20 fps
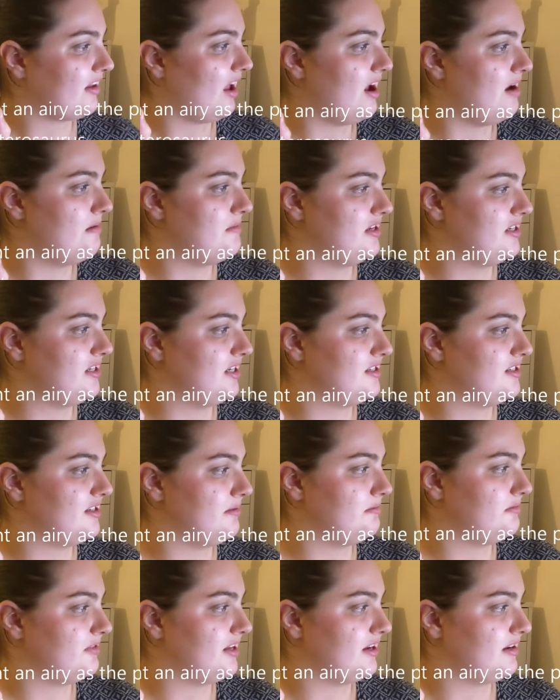And this is
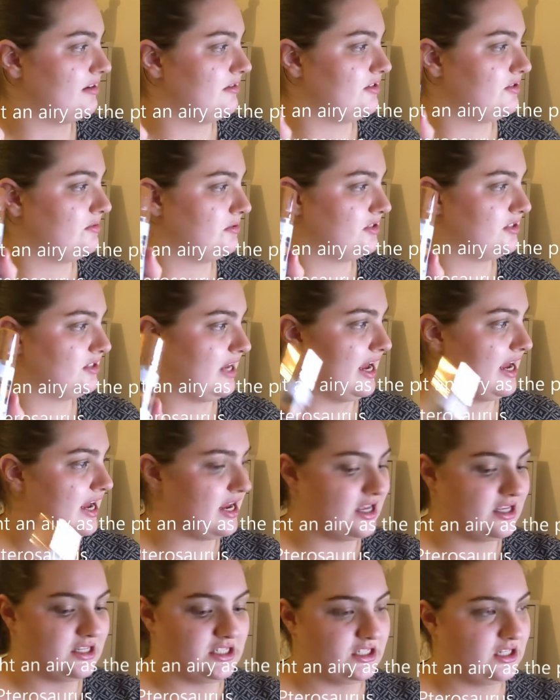something, this was
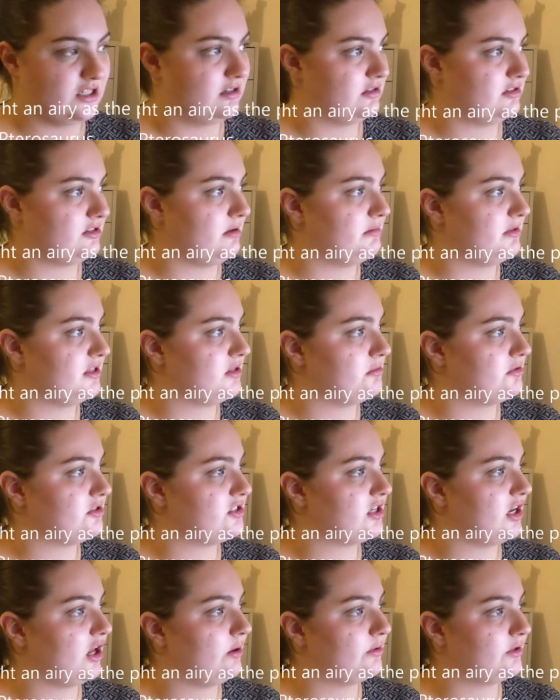a something that was
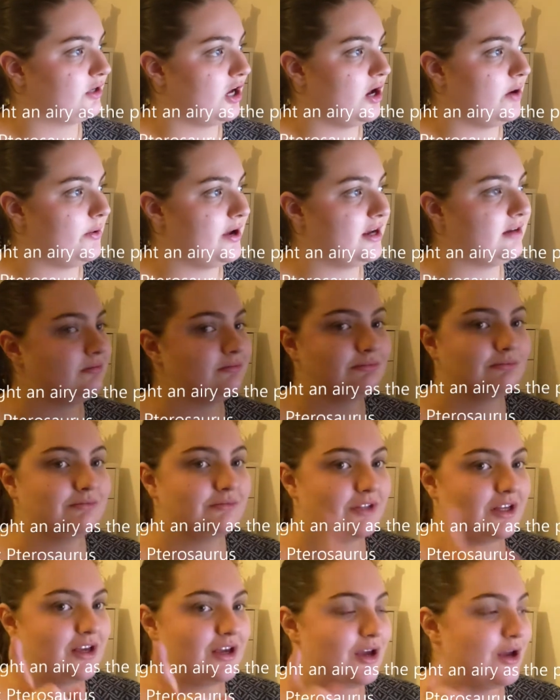slow going,
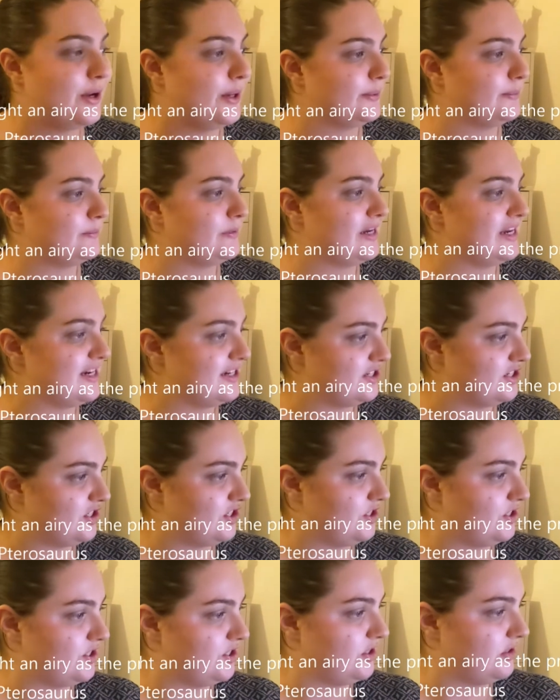
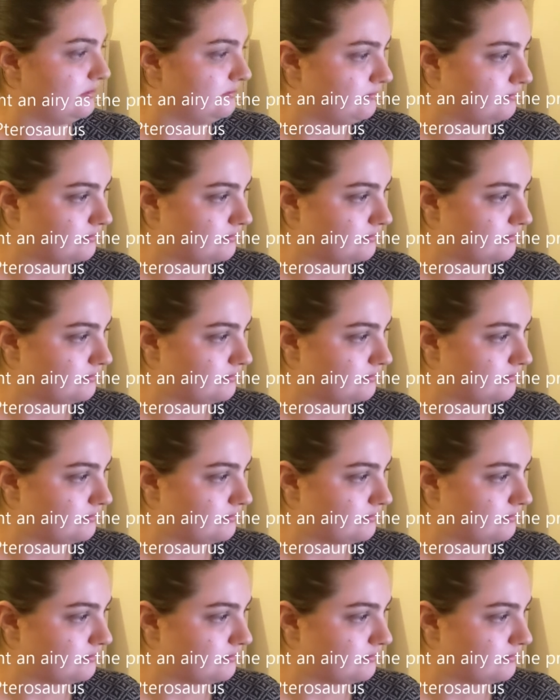which